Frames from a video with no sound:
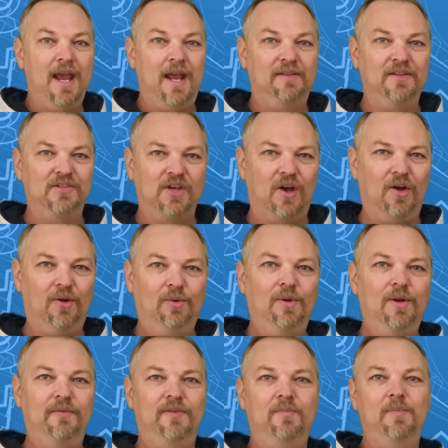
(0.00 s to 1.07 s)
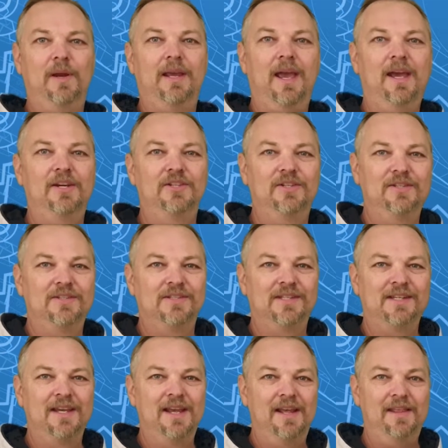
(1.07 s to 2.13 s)
And there's a whole lot of
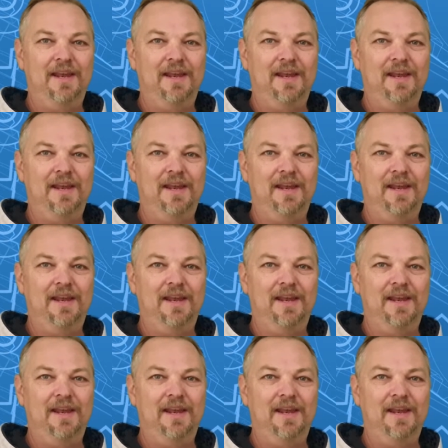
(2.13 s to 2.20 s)
implications